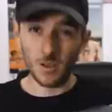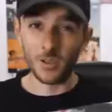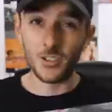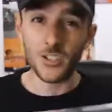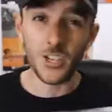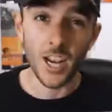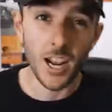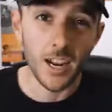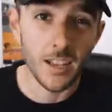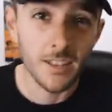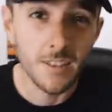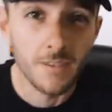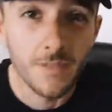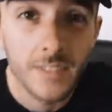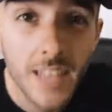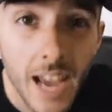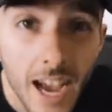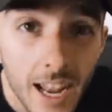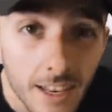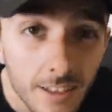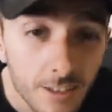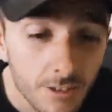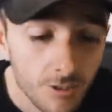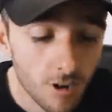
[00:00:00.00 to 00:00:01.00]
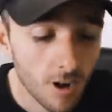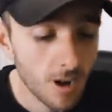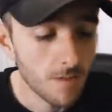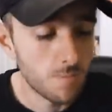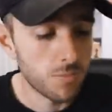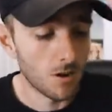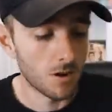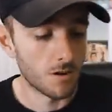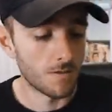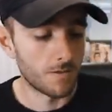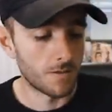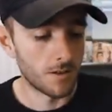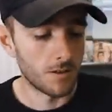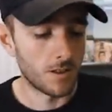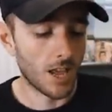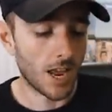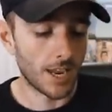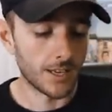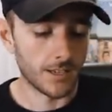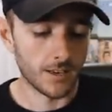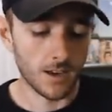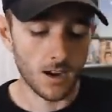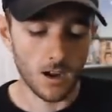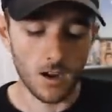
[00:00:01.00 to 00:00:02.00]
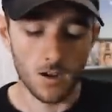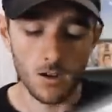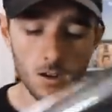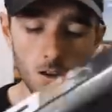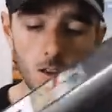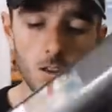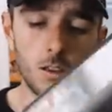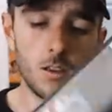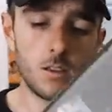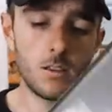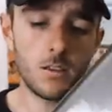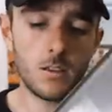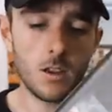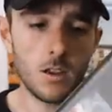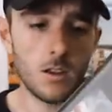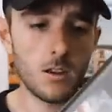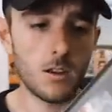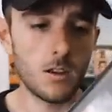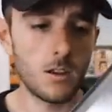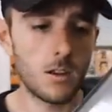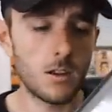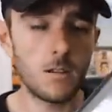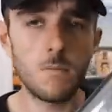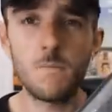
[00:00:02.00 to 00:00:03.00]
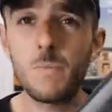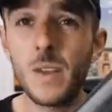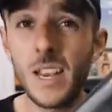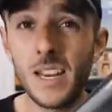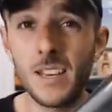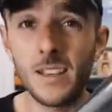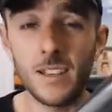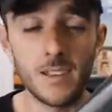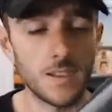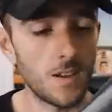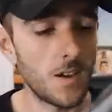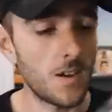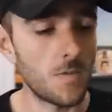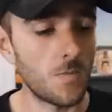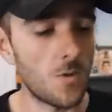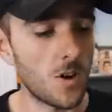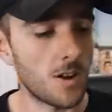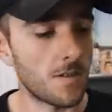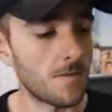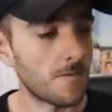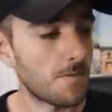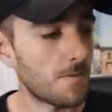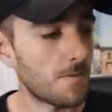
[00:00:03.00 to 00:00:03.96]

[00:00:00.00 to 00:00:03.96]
I was jealous of Dan's tripod a few days ago, so Pete designed one.